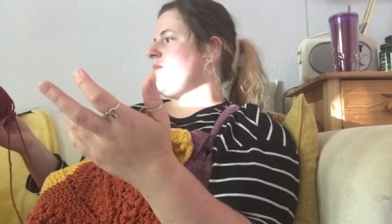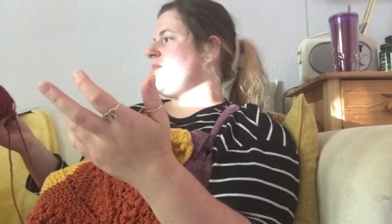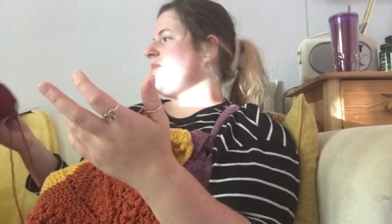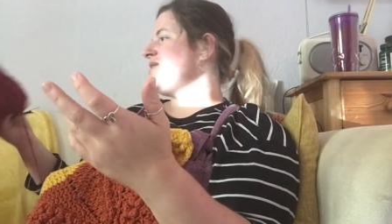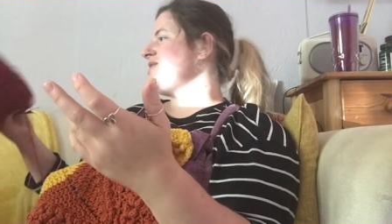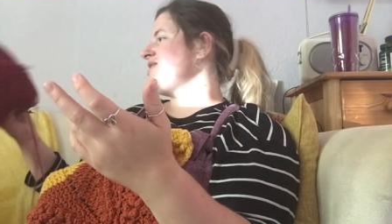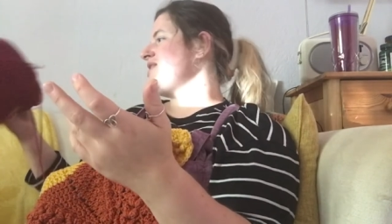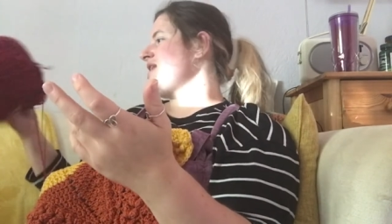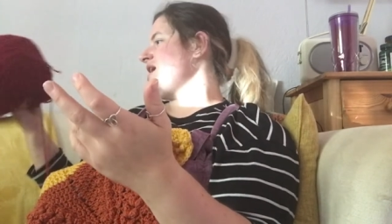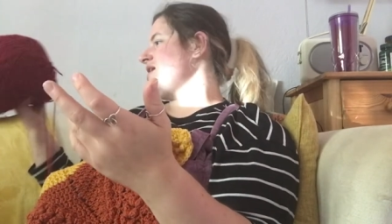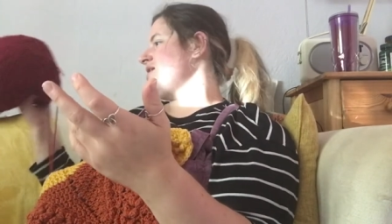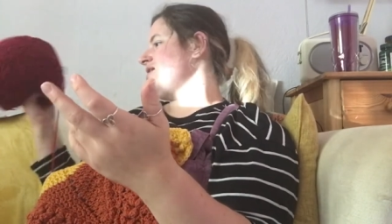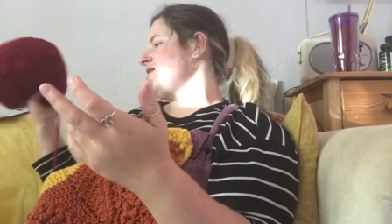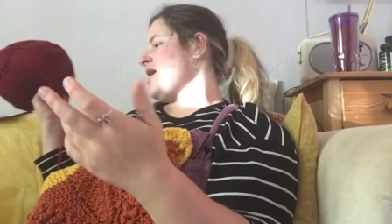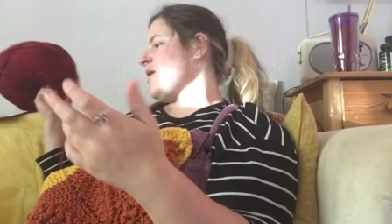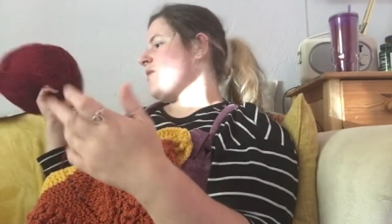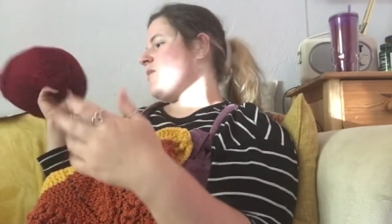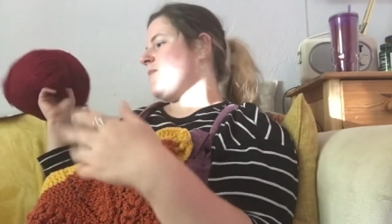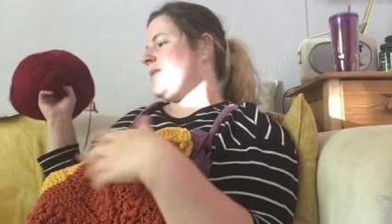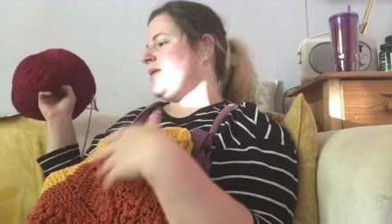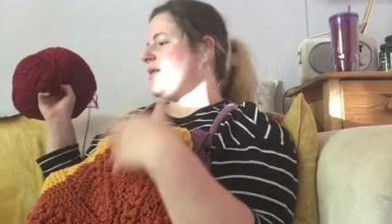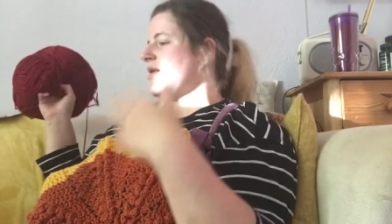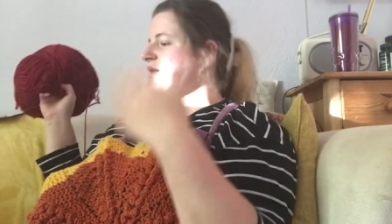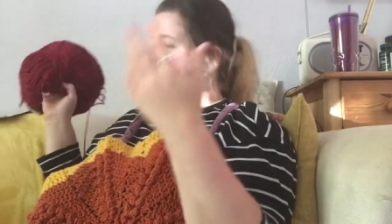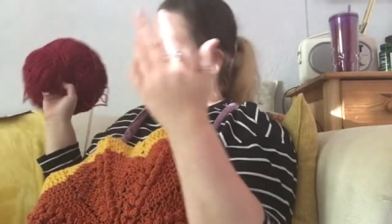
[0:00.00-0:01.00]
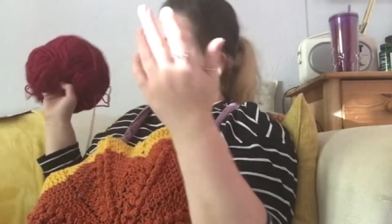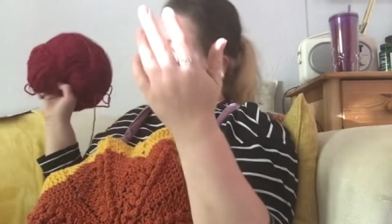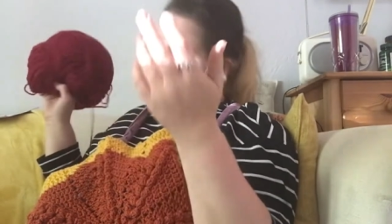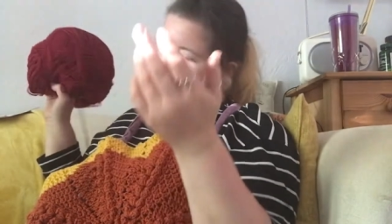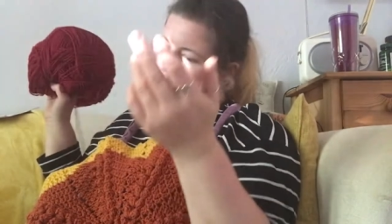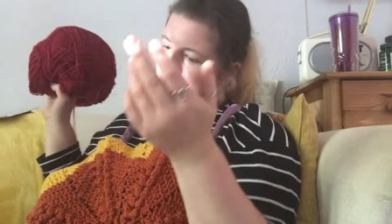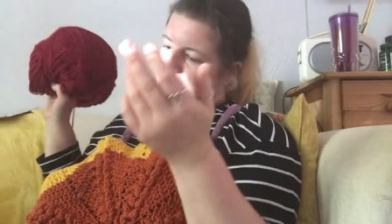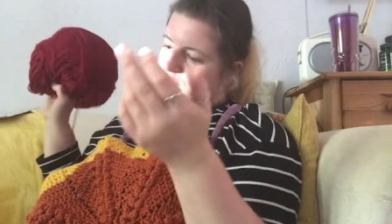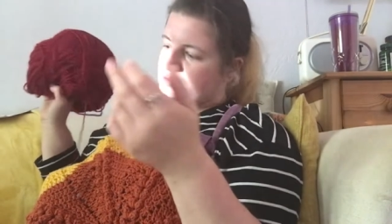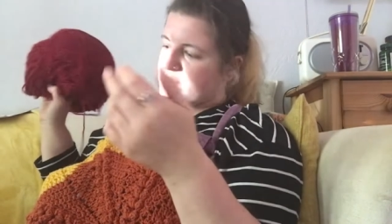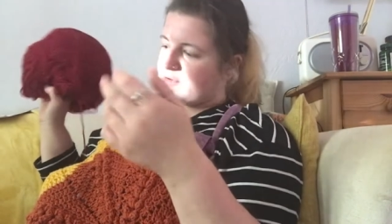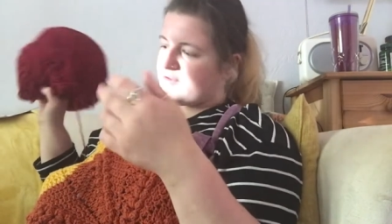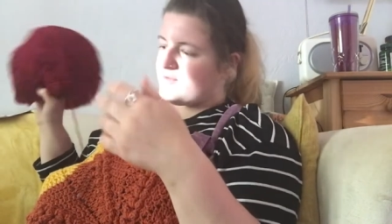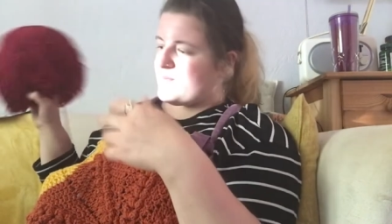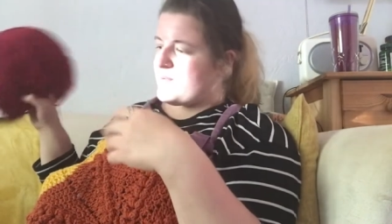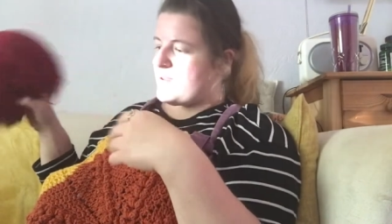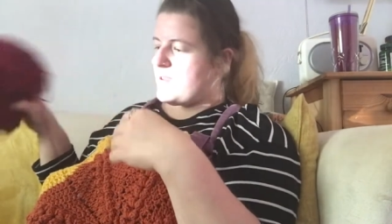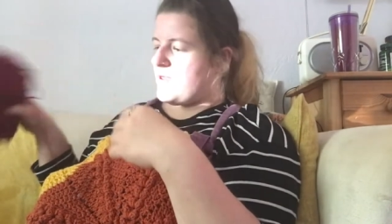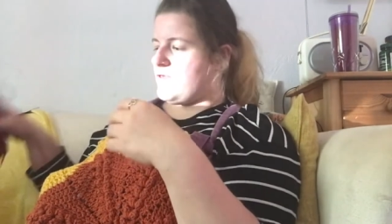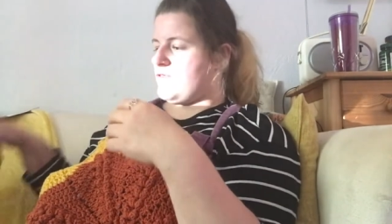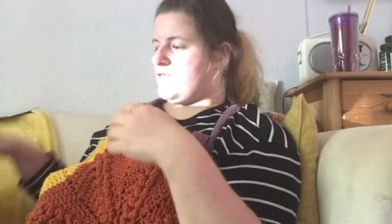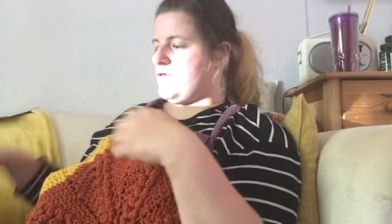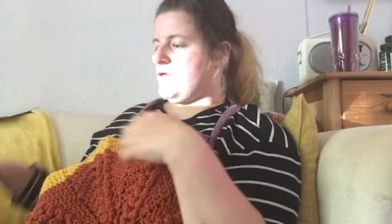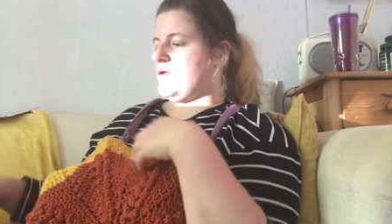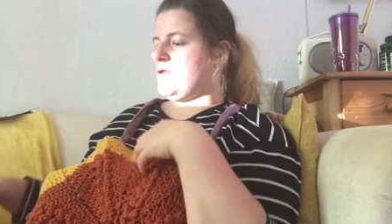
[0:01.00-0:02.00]
But then that would be like the border, I
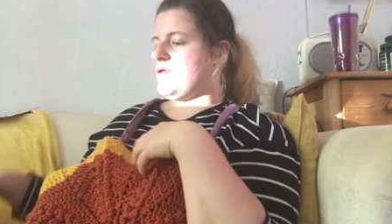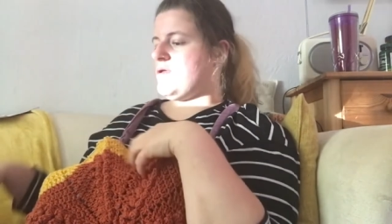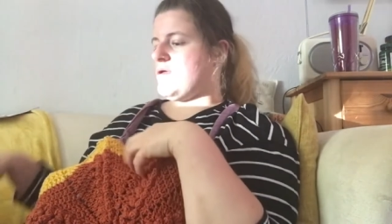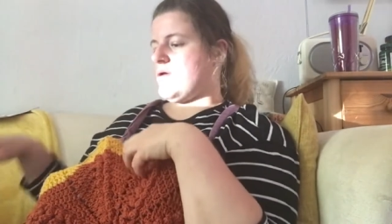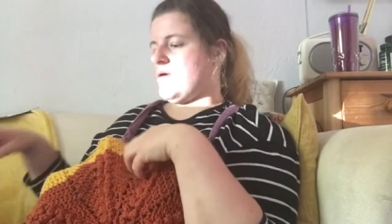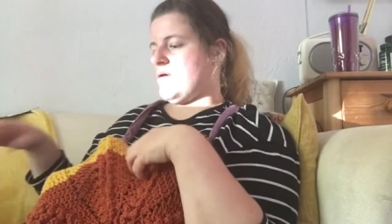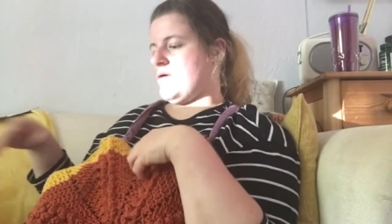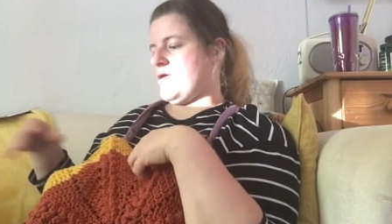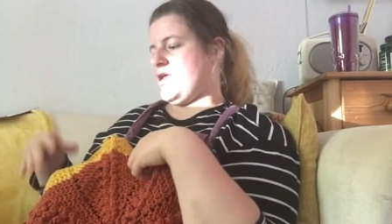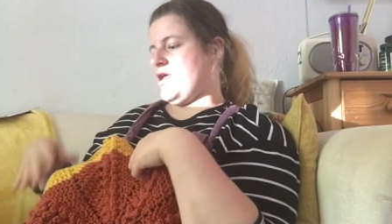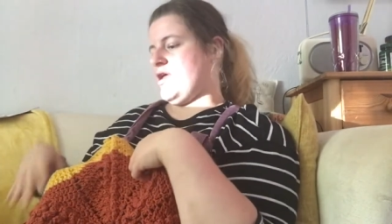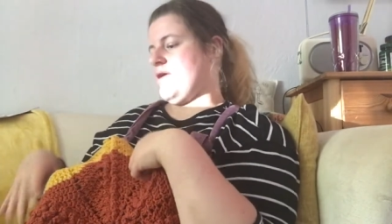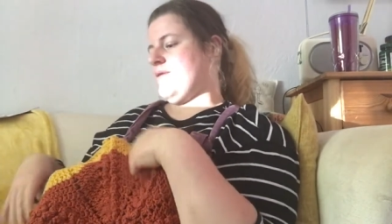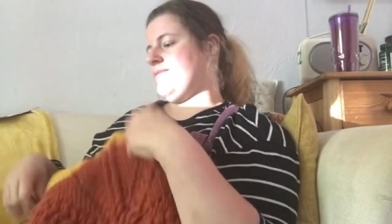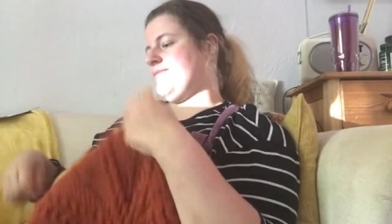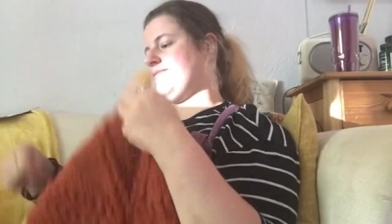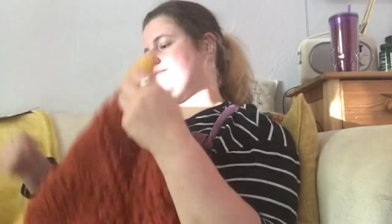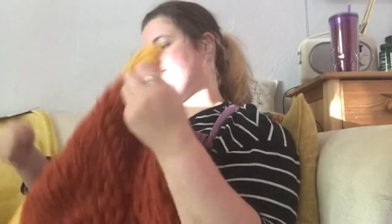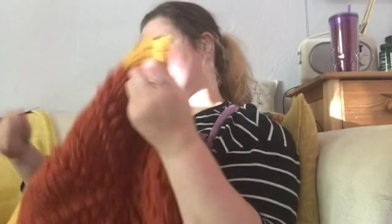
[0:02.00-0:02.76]
suppose, you could argue.